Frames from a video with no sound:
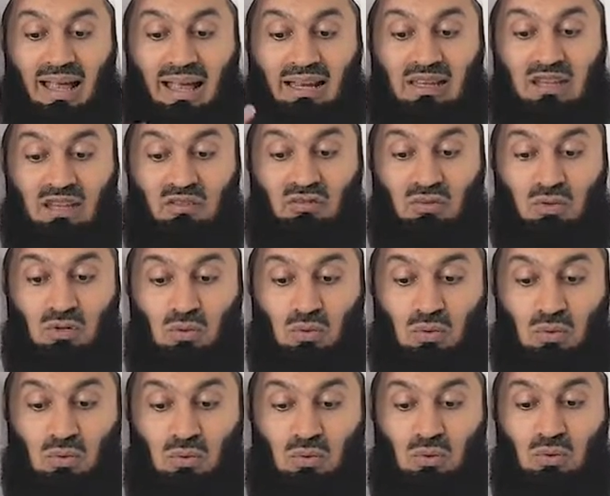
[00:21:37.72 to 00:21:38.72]
And if
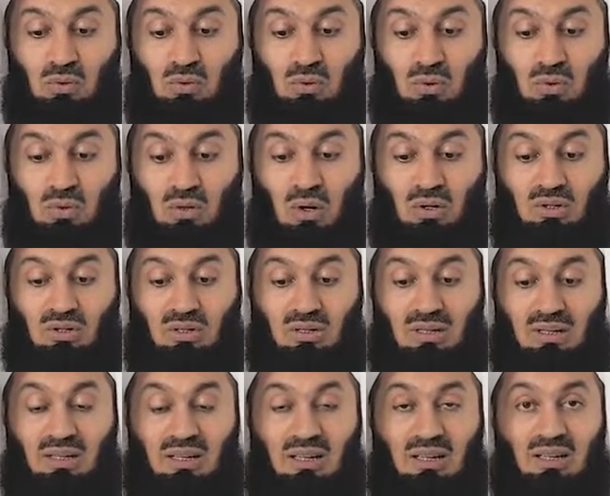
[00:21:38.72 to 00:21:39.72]
you do not
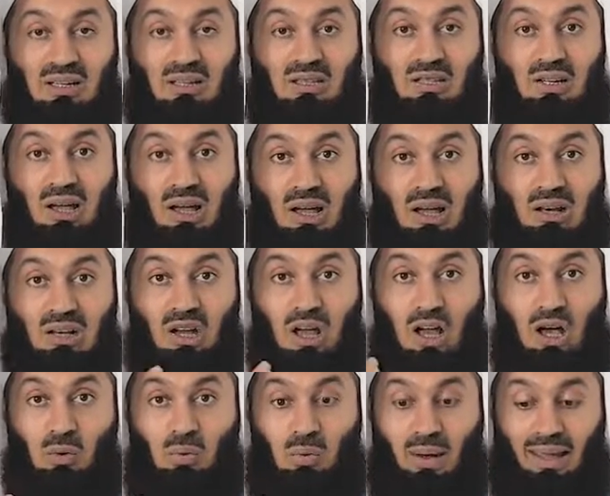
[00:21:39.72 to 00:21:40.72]
turn
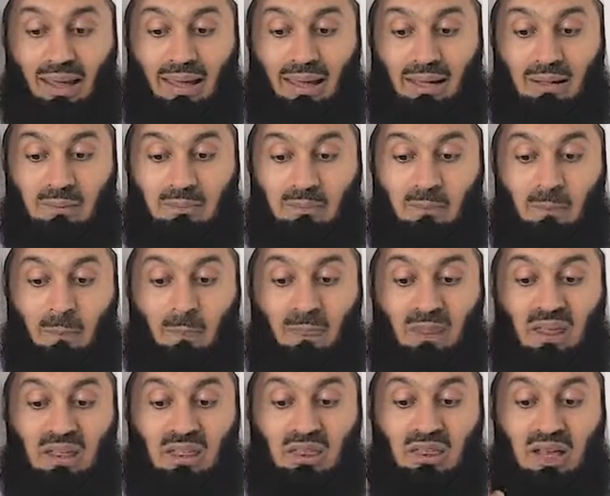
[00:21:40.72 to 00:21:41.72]
away
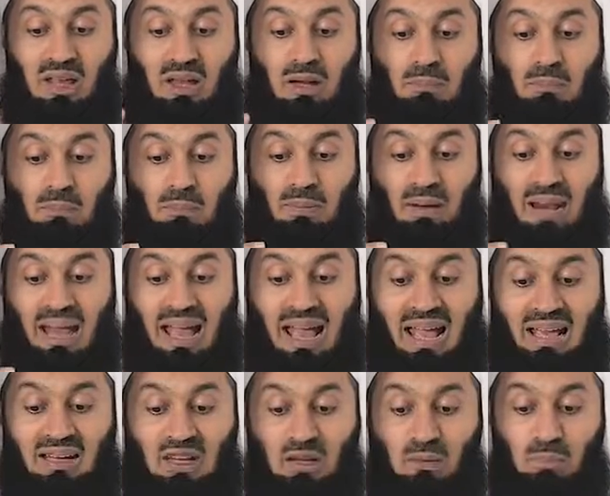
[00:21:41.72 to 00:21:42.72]
their
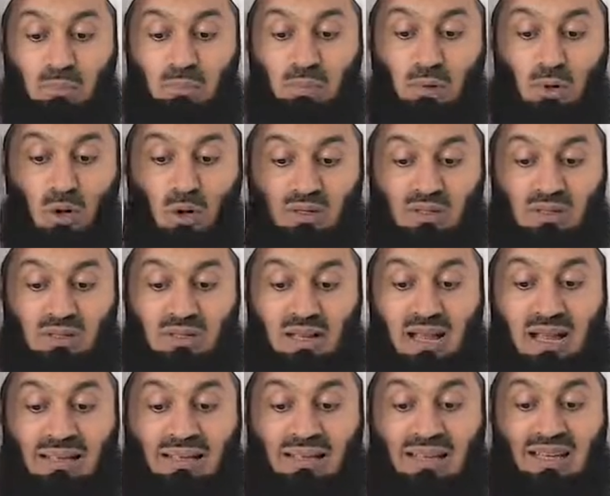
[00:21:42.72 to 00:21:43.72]
plan and plot
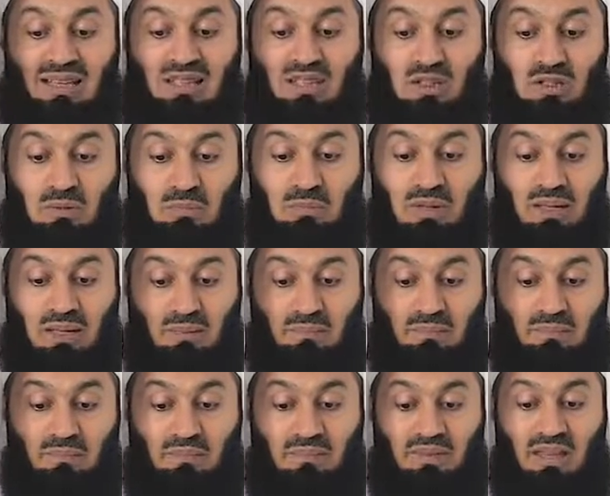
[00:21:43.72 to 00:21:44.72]
against me,
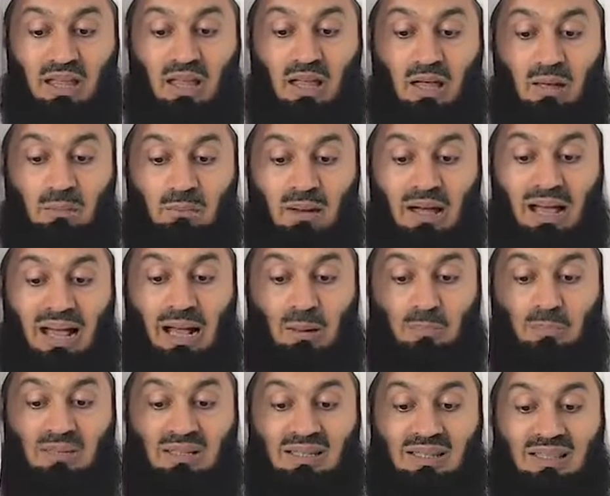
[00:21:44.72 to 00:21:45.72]

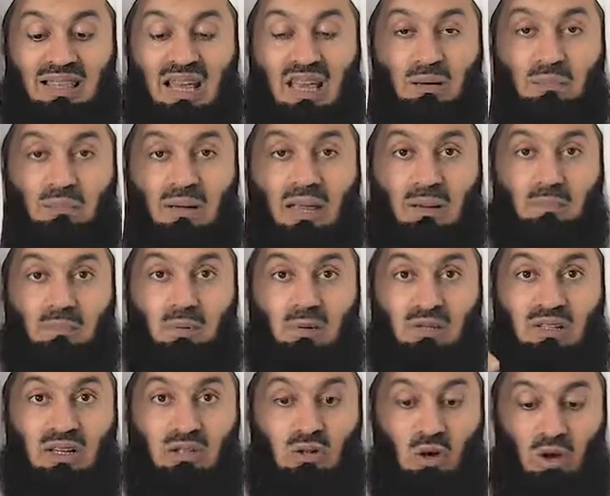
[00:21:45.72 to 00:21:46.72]
perhaps they may
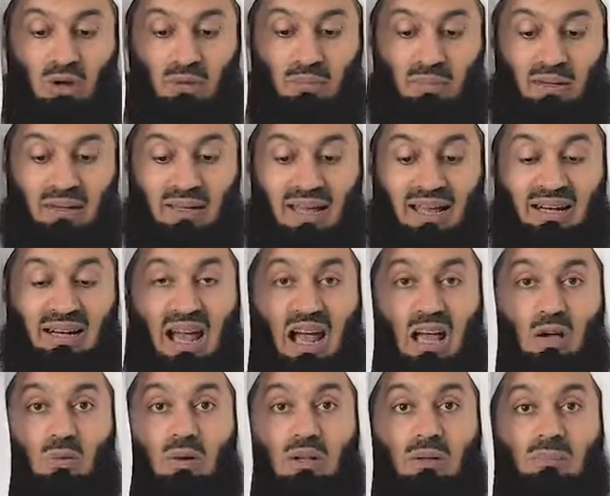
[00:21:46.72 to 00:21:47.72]
put it on me and
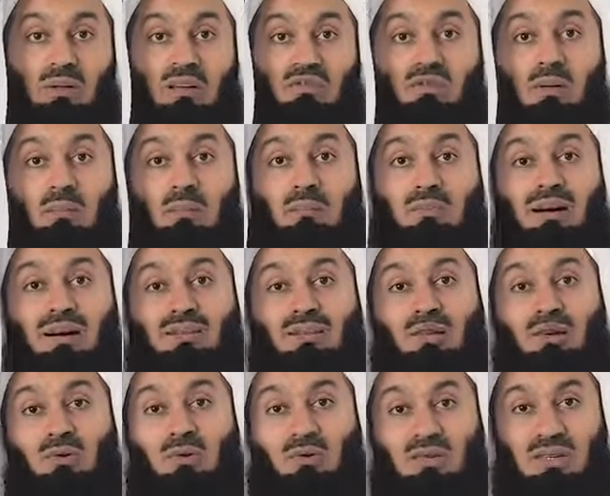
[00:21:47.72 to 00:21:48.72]
I will be from among
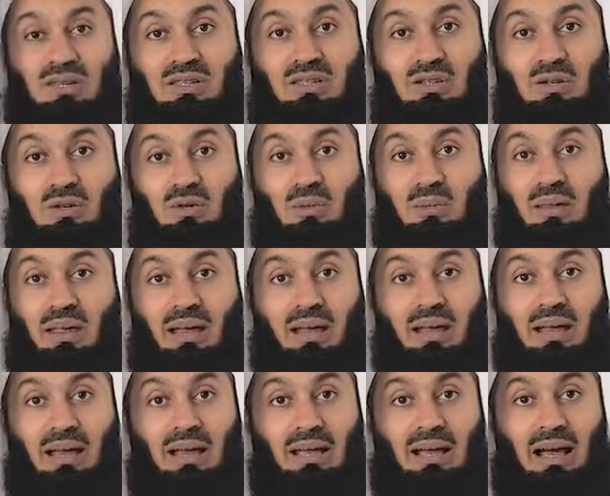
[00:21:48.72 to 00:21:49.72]
the losers. You know,
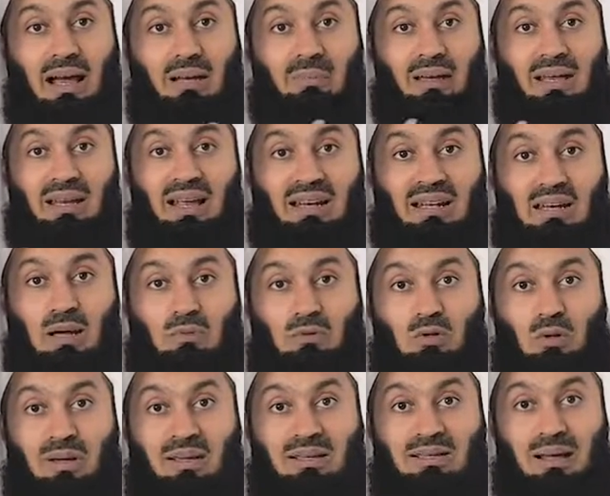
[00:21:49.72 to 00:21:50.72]
I may end up
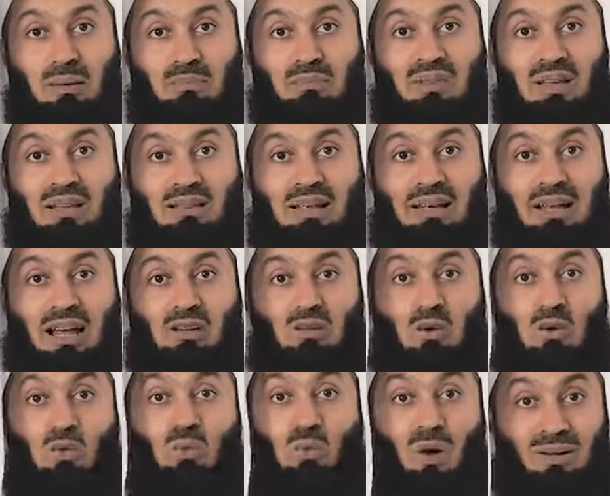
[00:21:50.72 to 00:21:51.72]
doing something that I
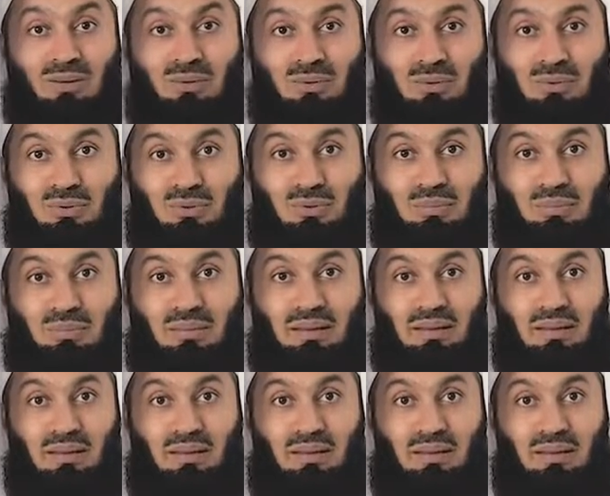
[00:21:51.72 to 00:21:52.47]
don't want to do